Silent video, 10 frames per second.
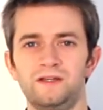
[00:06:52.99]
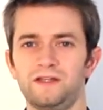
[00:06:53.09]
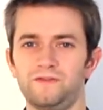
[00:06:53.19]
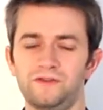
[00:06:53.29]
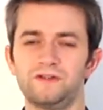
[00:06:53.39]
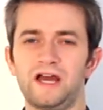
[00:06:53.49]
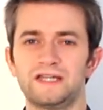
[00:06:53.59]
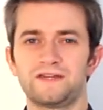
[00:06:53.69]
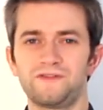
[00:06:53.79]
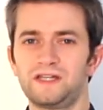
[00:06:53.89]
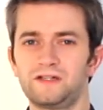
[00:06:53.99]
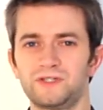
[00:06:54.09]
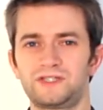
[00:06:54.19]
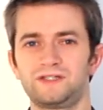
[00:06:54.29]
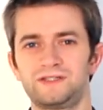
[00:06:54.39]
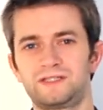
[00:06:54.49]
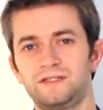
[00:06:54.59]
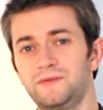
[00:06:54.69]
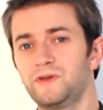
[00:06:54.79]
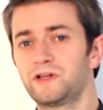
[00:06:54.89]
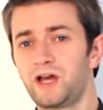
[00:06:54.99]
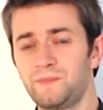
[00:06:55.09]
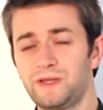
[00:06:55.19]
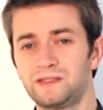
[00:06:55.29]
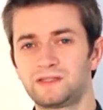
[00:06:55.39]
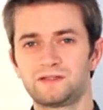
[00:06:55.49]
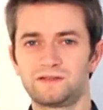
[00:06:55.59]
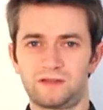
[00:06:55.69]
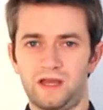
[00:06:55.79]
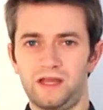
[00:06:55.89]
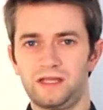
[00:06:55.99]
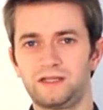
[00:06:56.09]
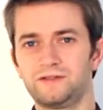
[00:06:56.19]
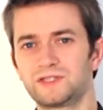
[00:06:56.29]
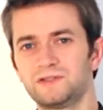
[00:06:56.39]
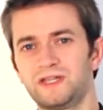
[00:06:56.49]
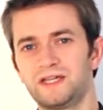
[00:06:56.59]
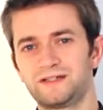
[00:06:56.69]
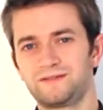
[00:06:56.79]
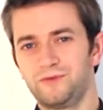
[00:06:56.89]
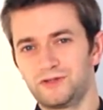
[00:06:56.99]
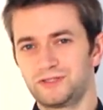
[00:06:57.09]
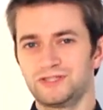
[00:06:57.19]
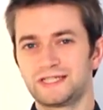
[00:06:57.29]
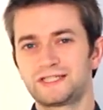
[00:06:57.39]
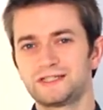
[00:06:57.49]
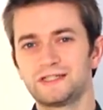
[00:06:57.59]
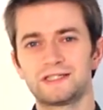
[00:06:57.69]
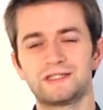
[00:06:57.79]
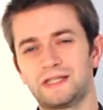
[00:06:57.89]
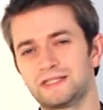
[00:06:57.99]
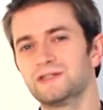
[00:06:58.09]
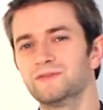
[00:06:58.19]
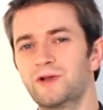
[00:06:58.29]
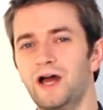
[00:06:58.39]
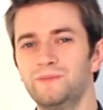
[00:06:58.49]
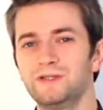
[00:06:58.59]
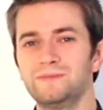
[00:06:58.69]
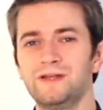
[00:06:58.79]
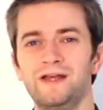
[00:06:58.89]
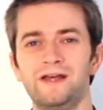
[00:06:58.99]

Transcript: If you guys have any questions, leave a comment. I can also take more suggestions, that's no problem.